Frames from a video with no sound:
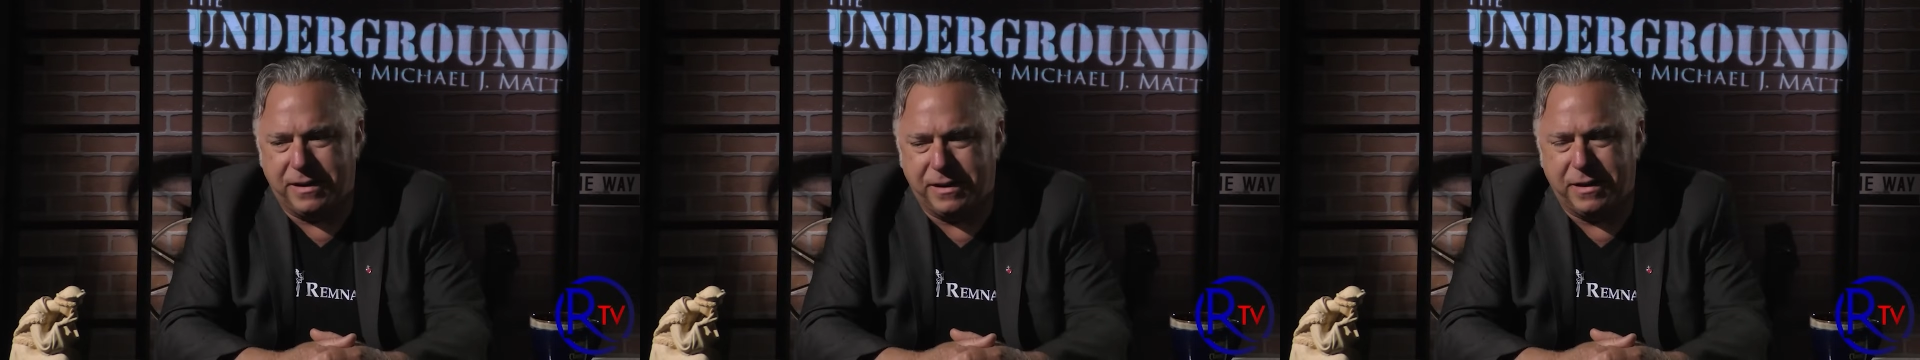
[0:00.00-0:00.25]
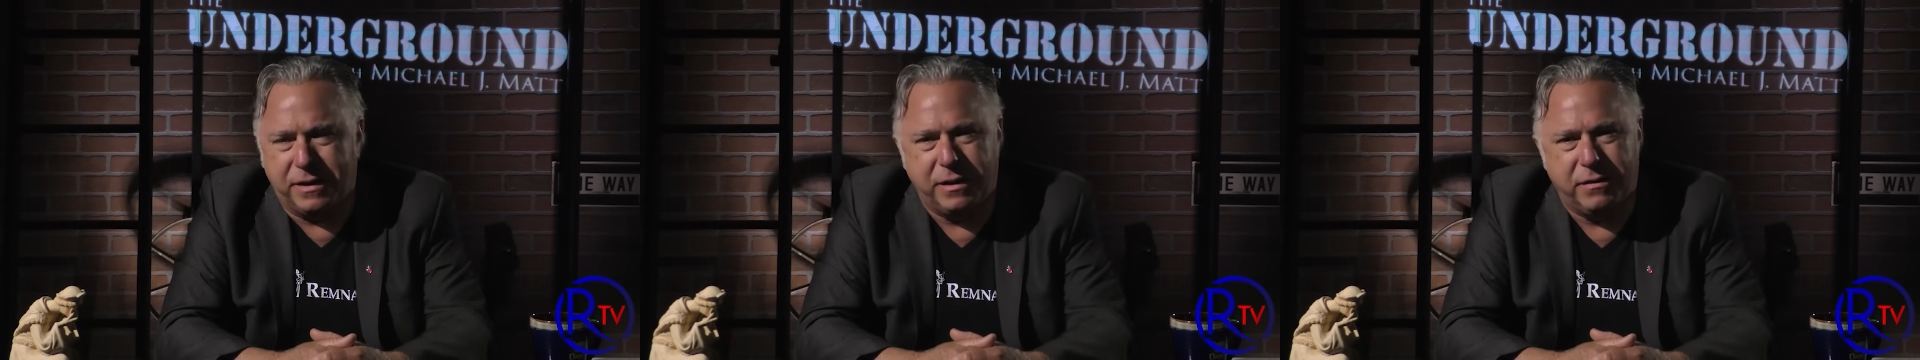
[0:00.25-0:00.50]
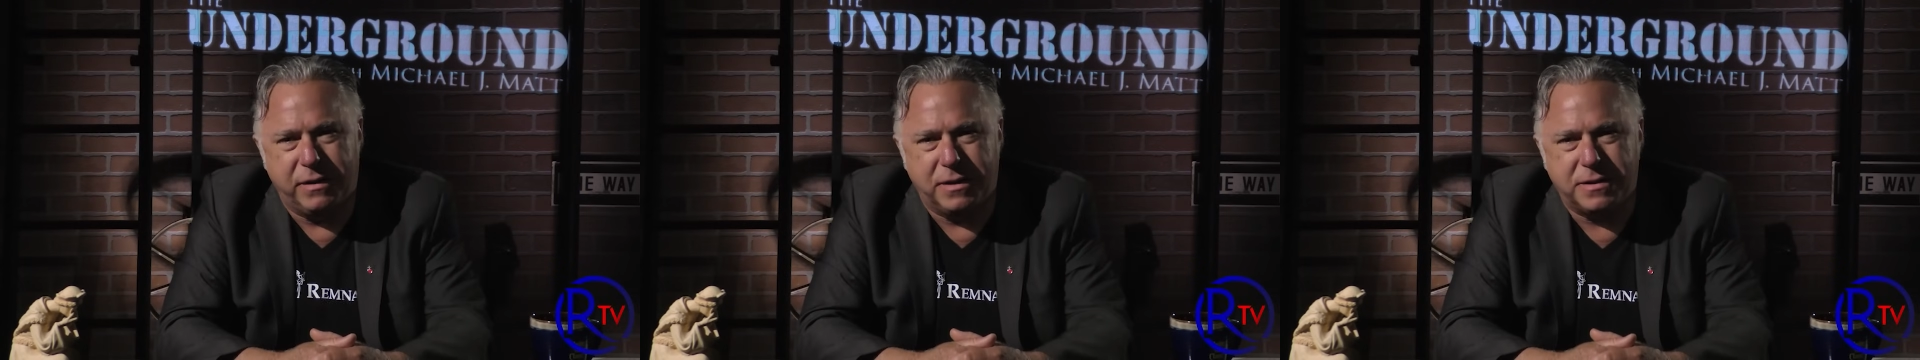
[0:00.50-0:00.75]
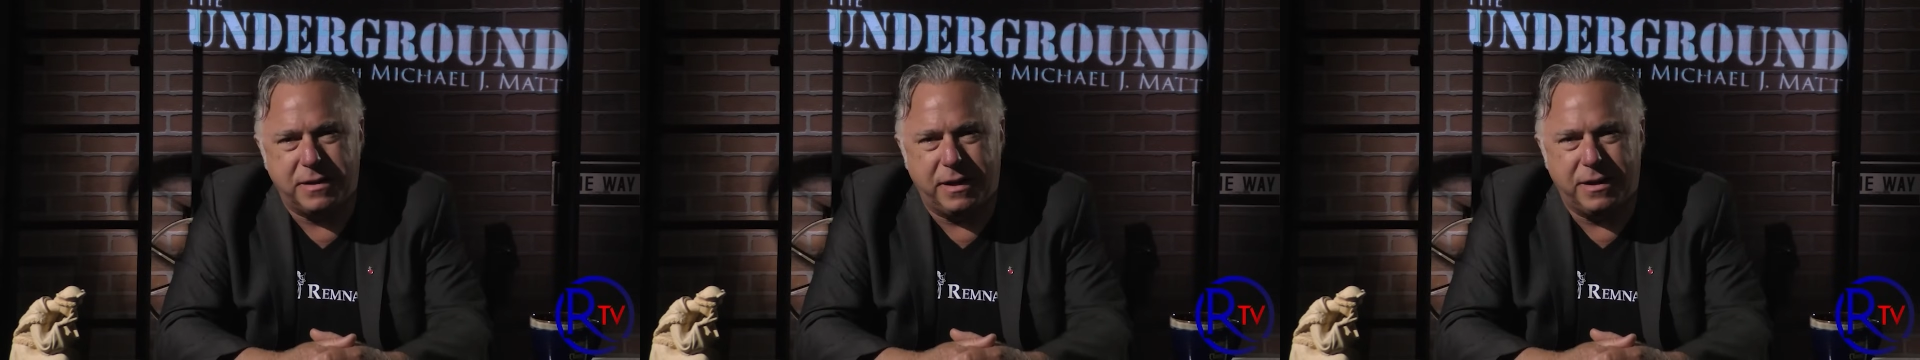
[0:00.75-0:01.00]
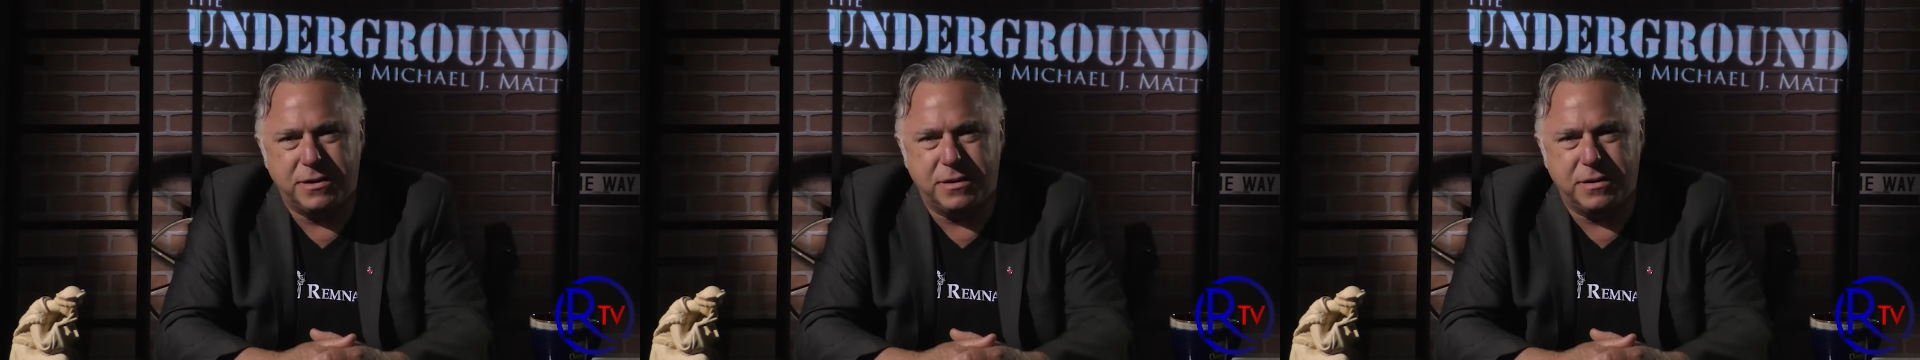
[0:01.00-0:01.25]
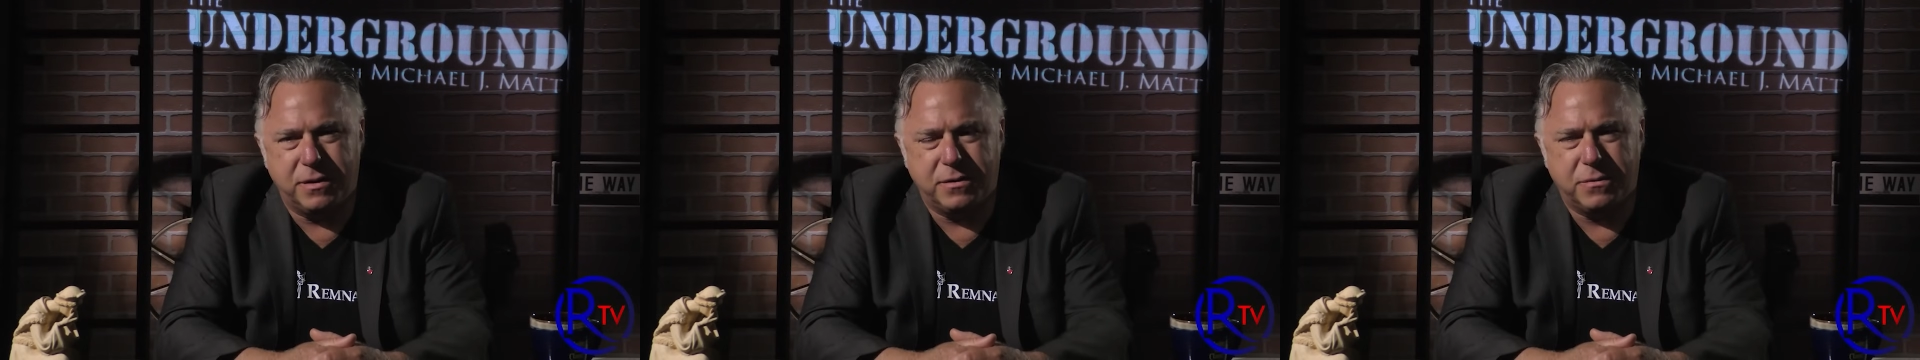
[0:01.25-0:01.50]
in on the
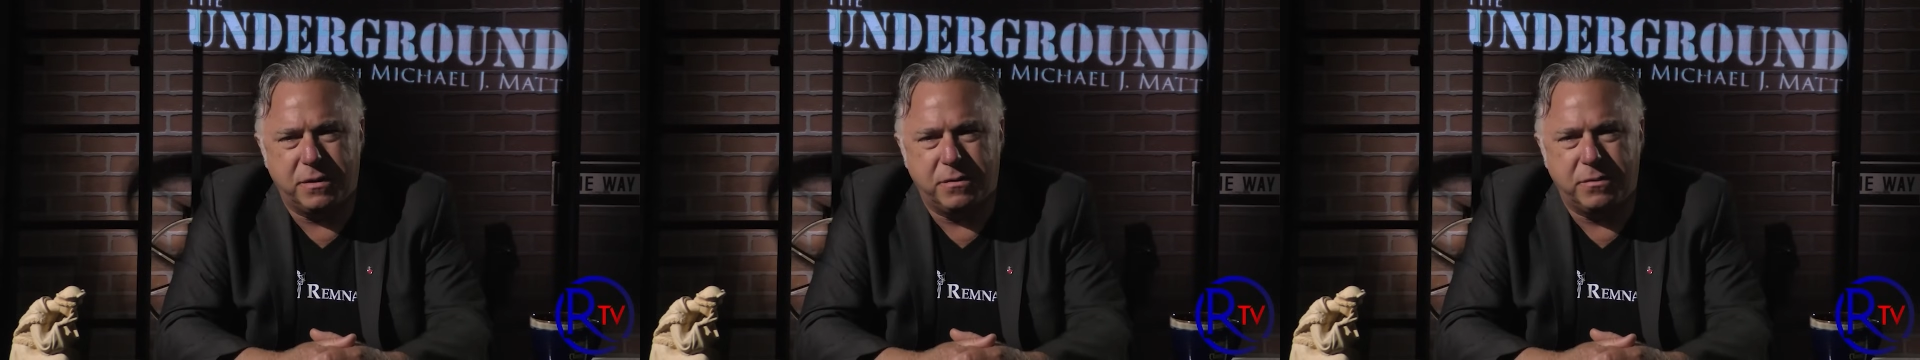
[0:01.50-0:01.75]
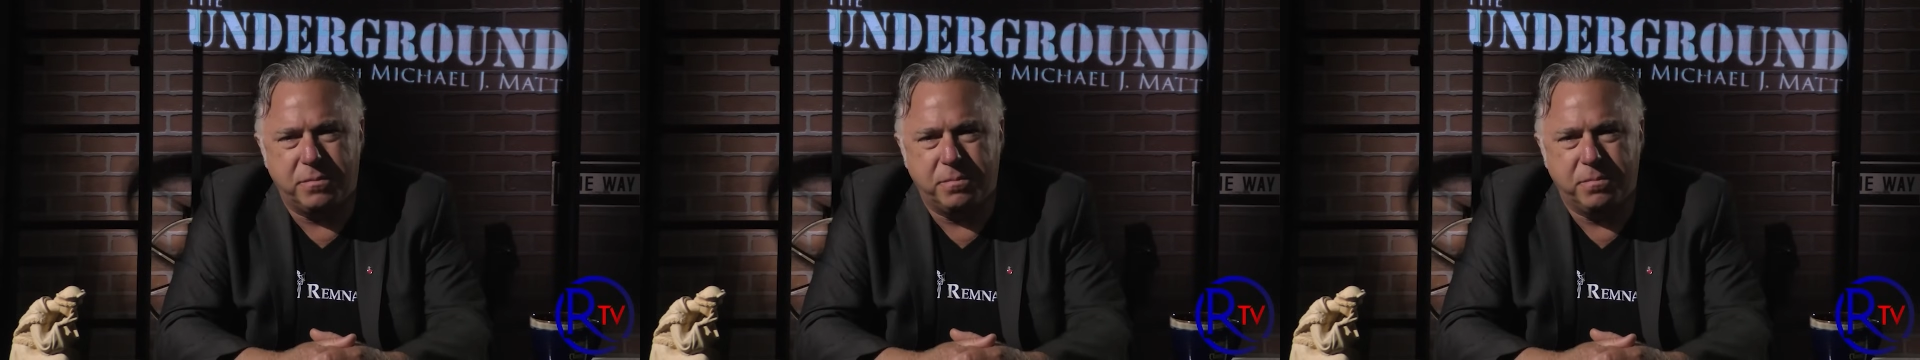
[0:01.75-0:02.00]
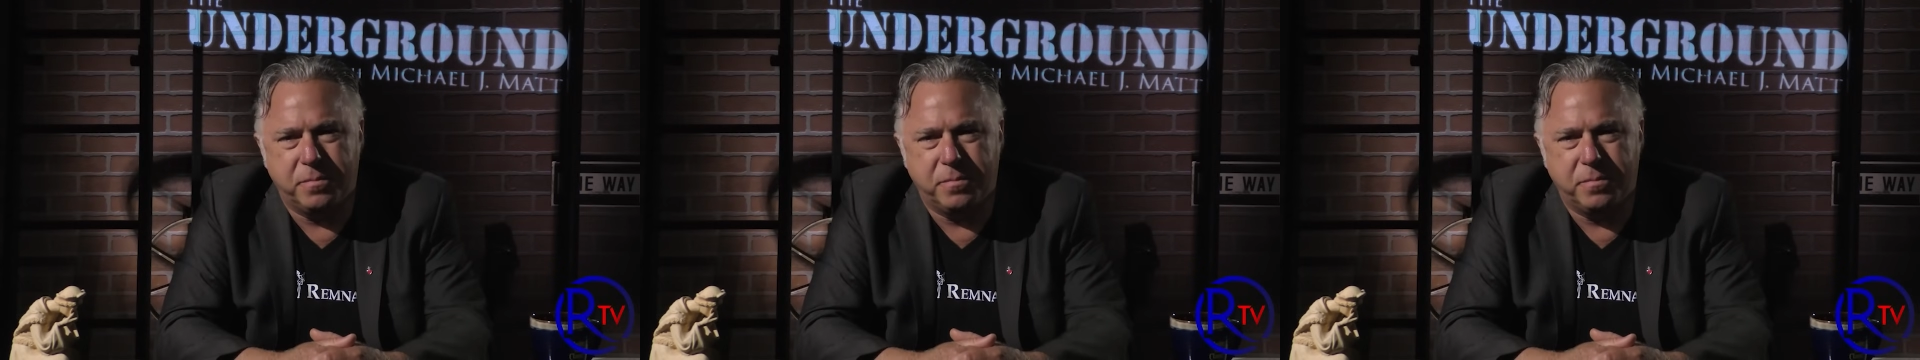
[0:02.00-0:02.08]
investigations. Here's one of them.